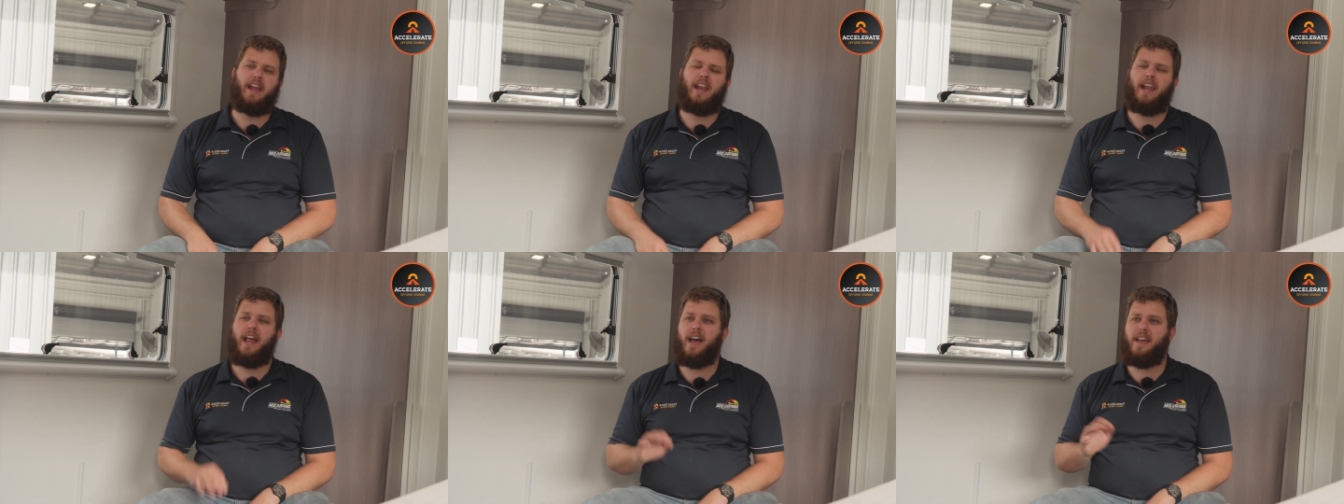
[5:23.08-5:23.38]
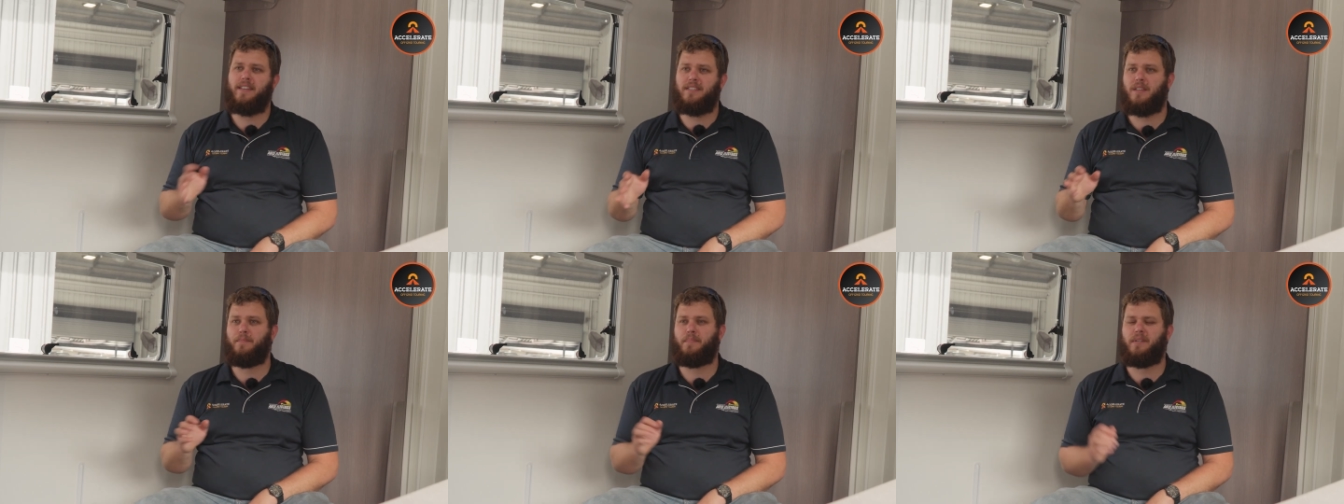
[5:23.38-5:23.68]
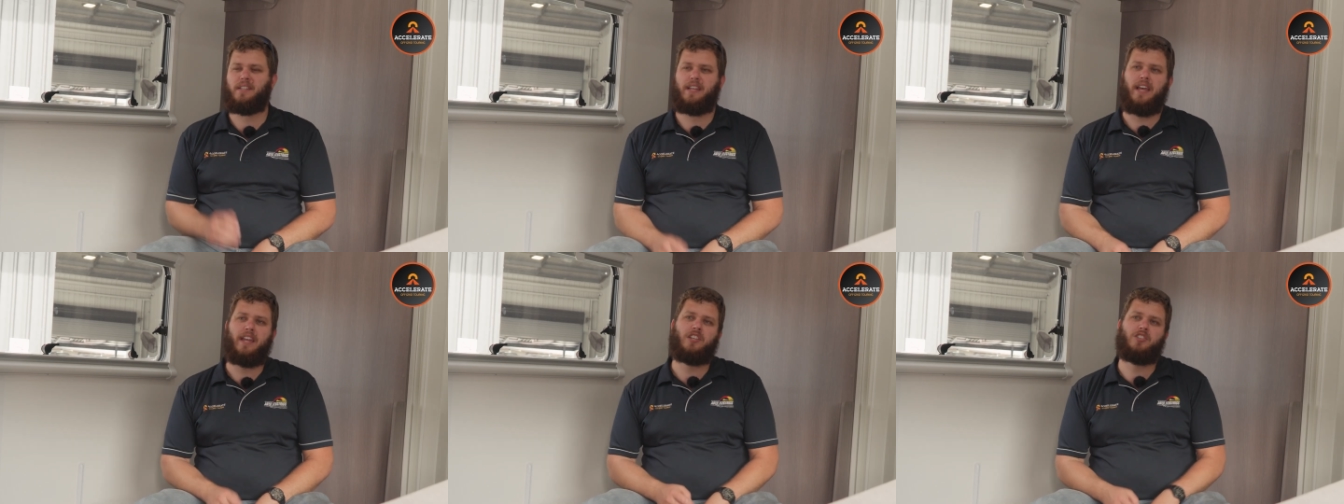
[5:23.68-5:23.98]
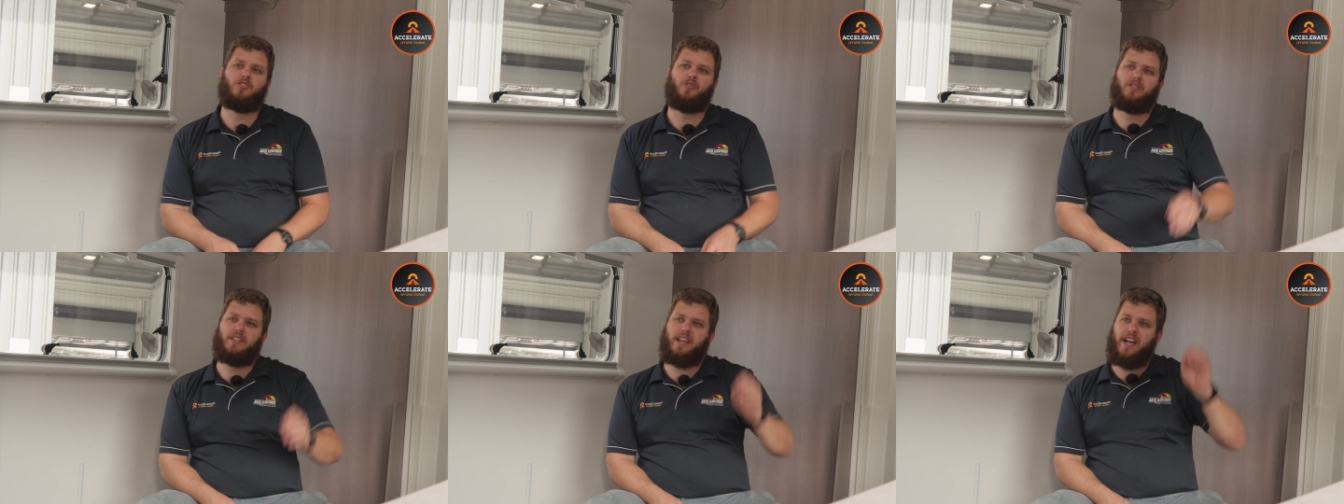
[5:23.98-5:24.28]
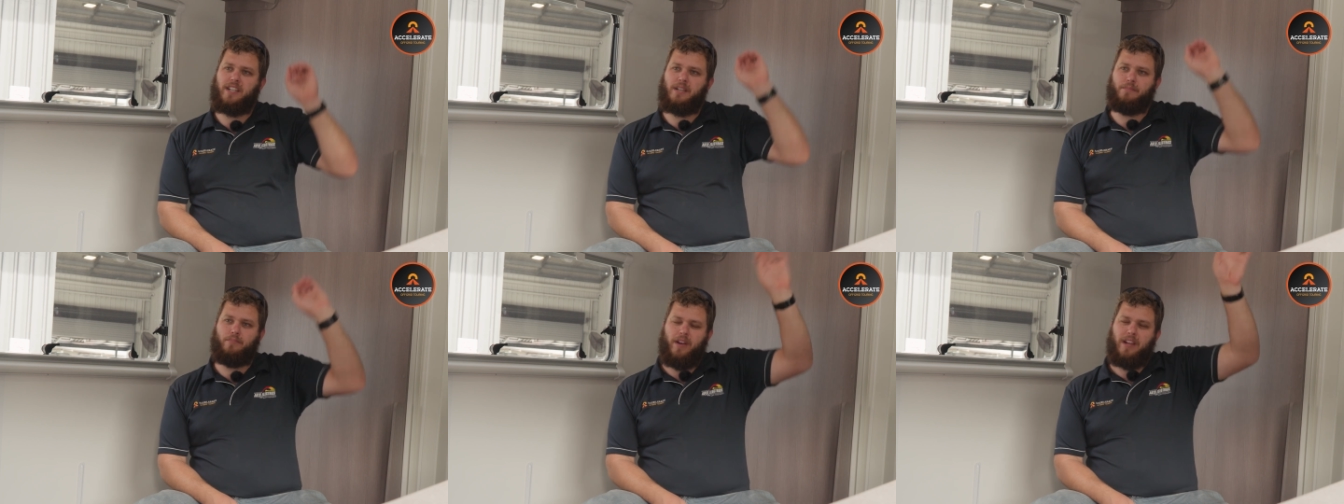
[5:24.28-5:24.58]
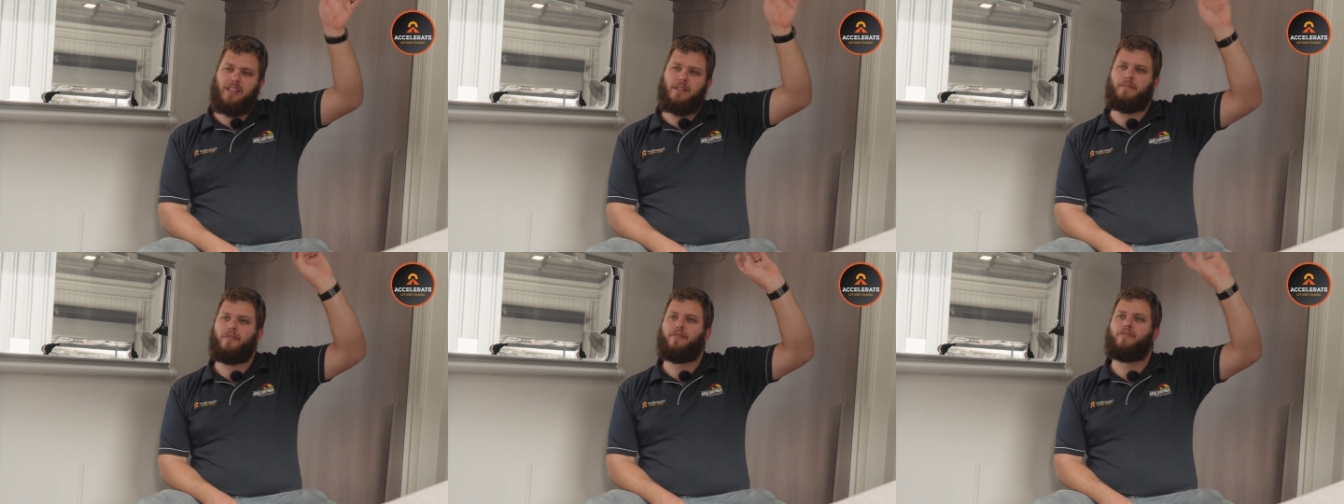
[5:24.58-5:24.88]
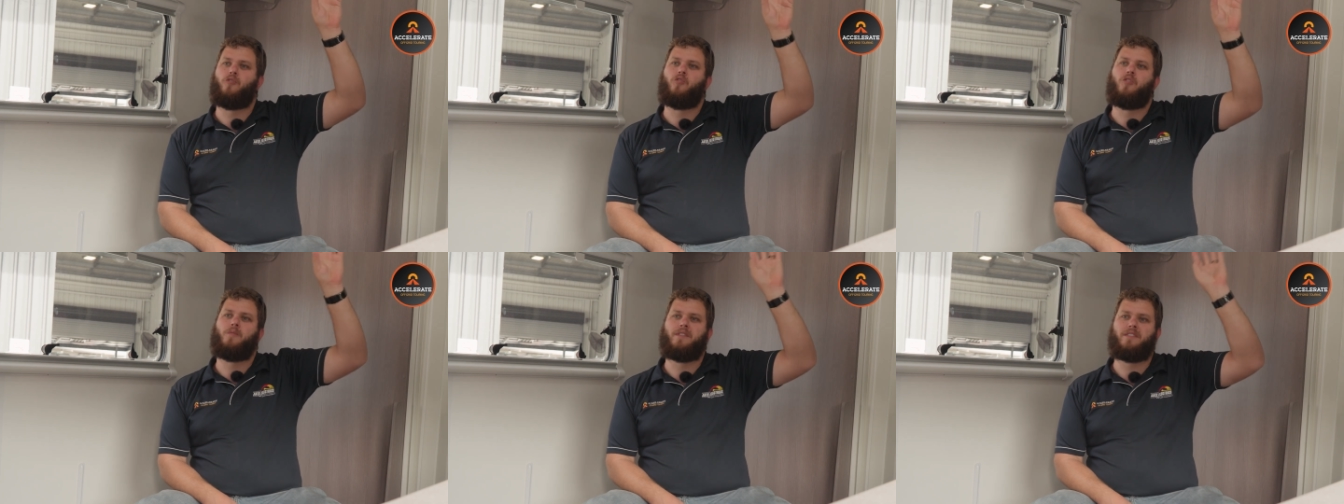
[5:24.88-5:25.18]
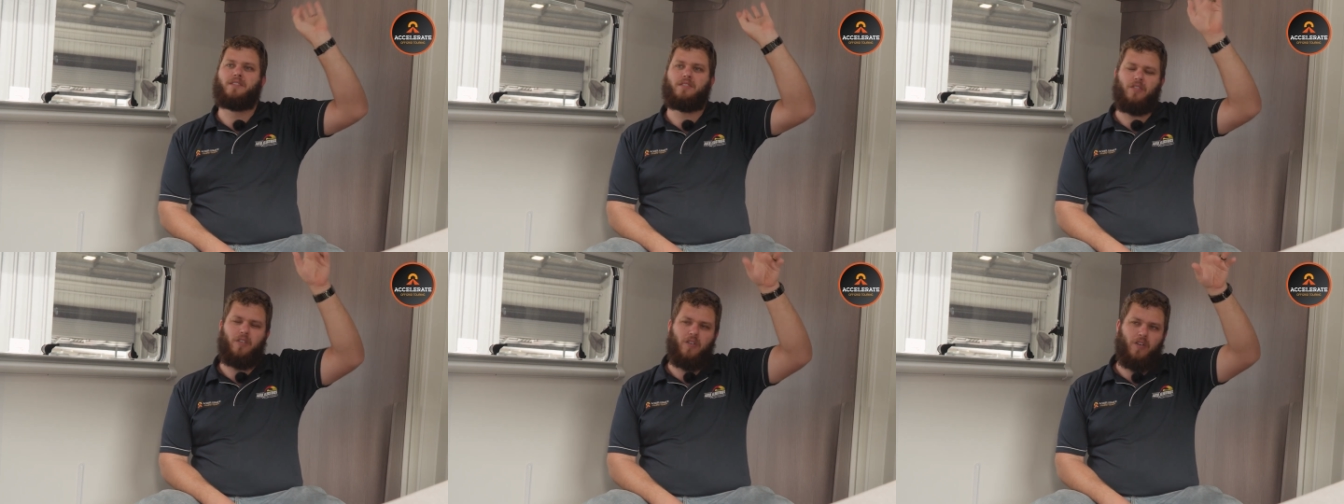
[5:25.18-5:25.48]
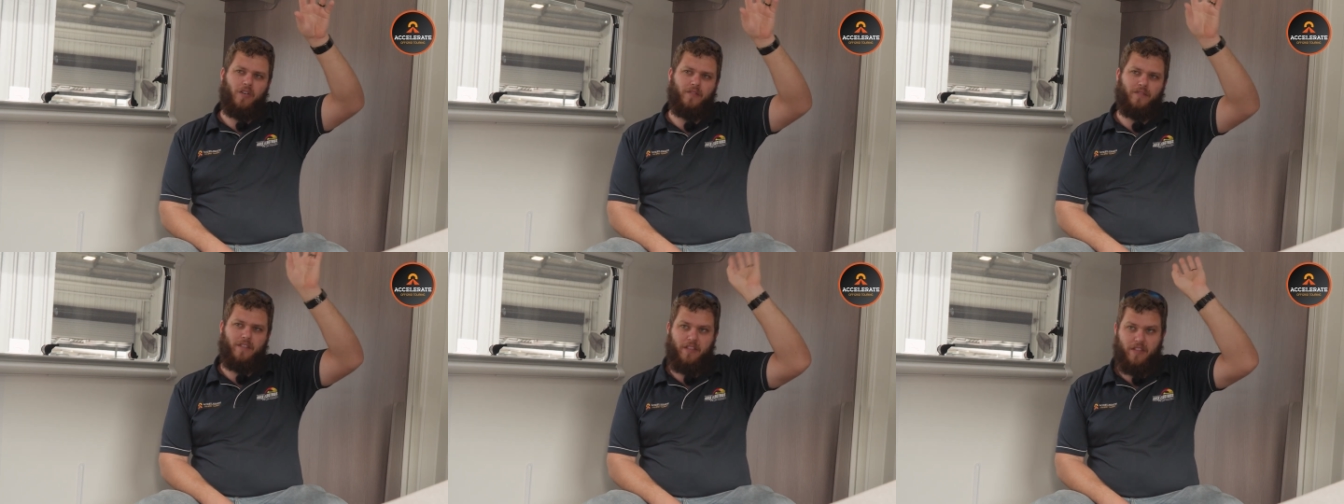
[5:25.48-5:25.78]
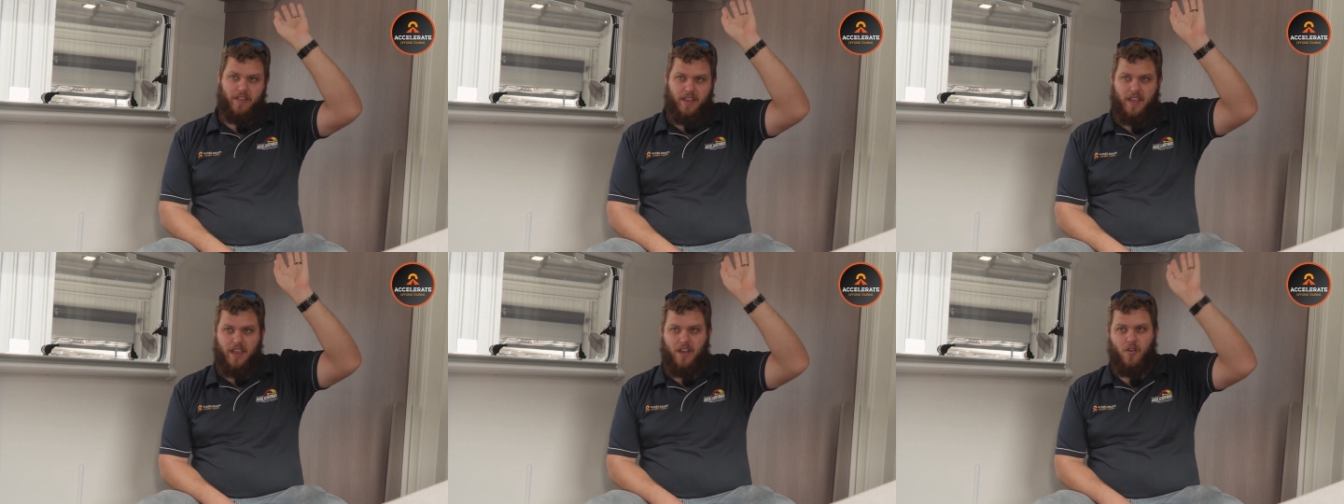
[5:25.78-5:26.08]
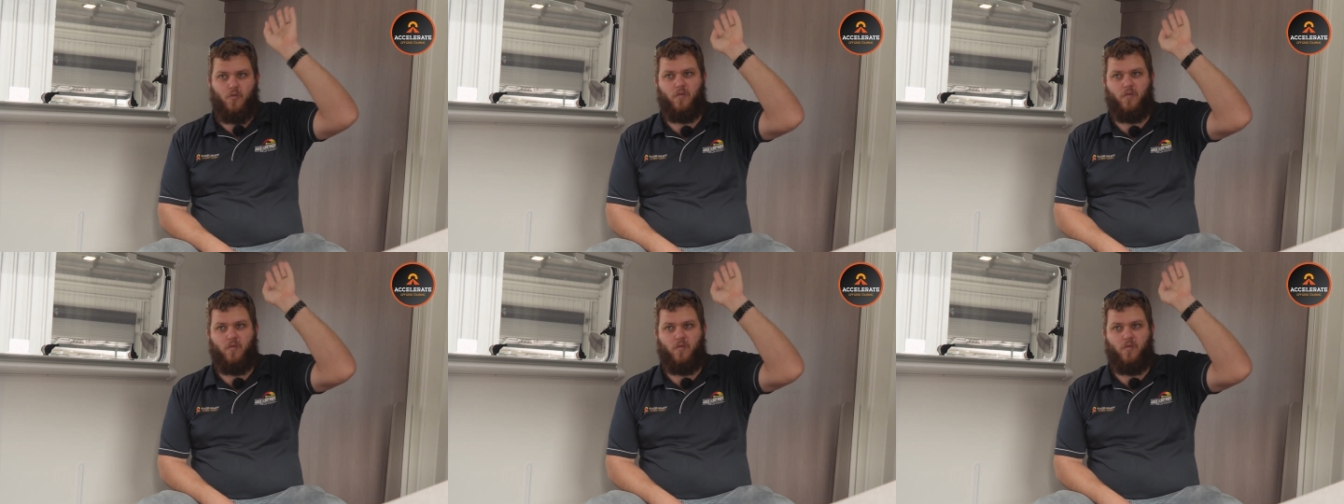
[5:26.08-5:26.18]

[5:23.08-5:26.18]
it has the potential to actually bring the performance of the